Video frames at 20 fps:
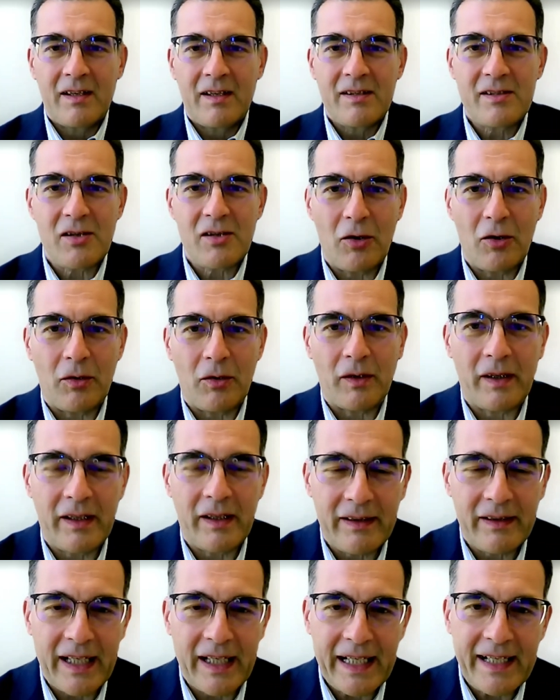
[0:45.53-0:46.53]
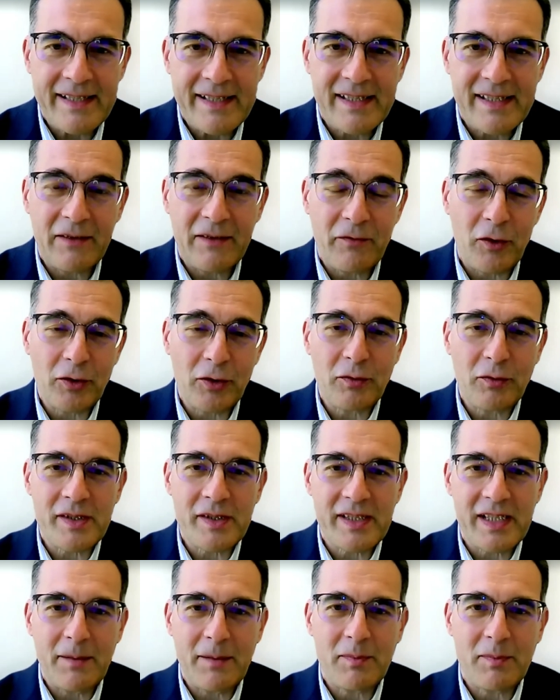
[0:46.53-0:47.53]
So, like I said,
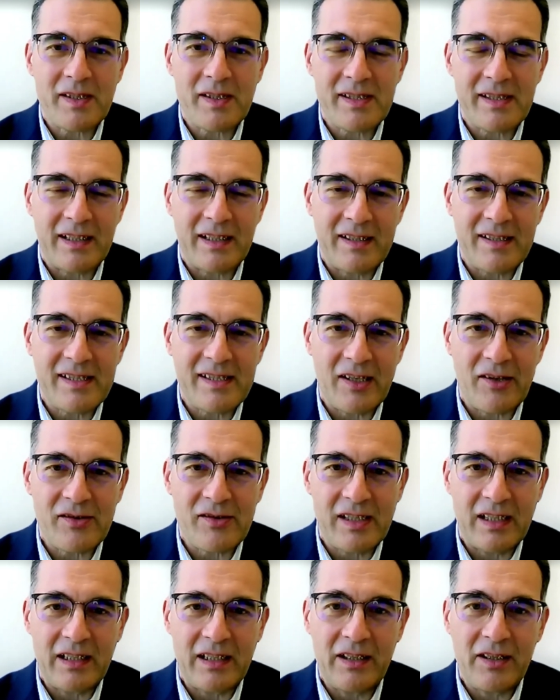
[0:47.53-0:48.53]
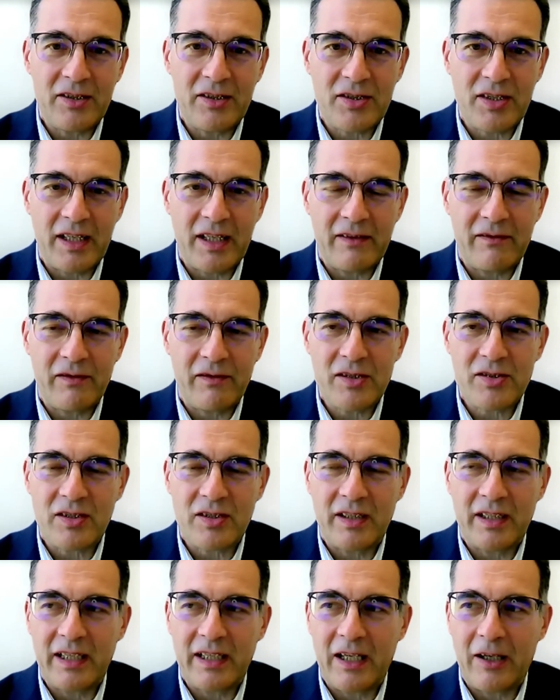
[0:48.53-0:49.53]
photoreceptors are the cells that initiate vision
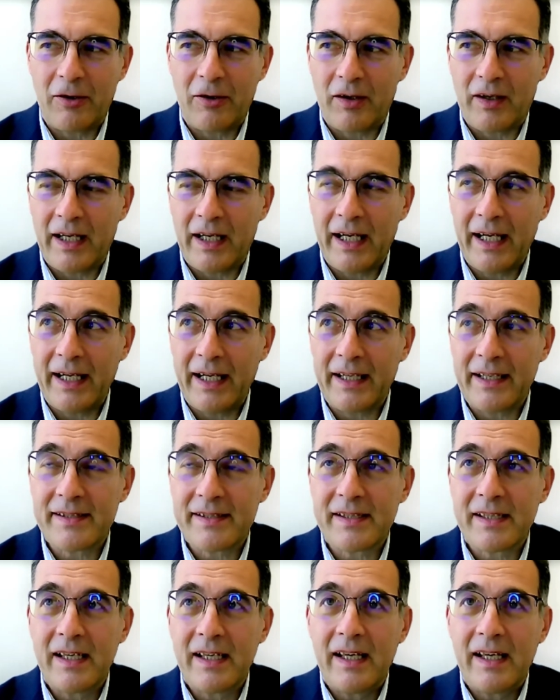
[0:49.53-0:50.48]
in our eyes,